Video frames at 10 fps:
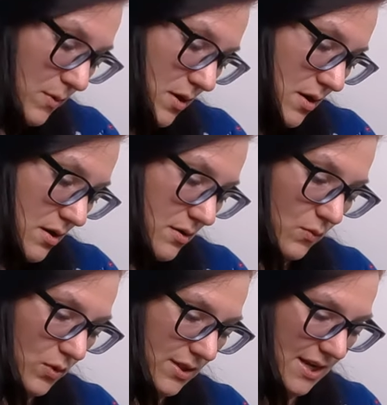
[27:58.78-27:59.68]

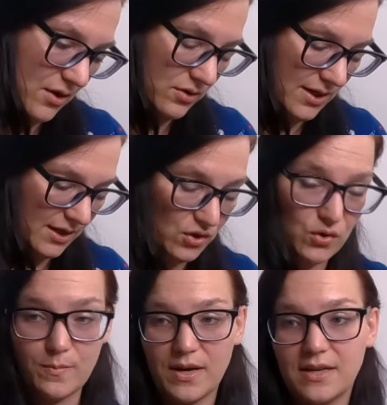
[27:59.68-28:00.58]
one was down to like
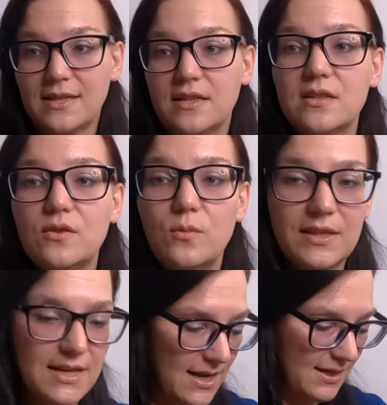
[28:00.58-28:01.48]
two bucks, and it's Nuva
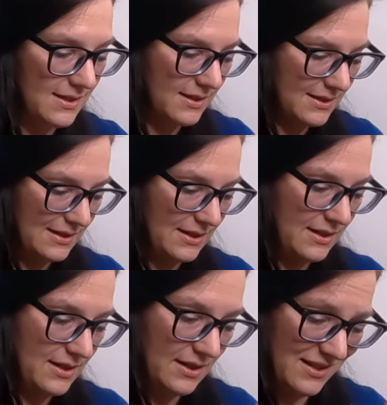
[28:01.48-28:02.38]
tags, and it's
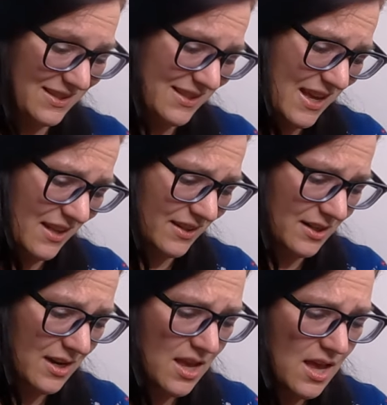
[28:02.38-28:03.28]
linen, and it's
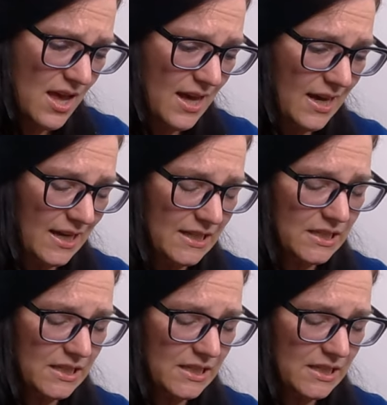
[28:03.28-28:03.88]
Italian. Uh,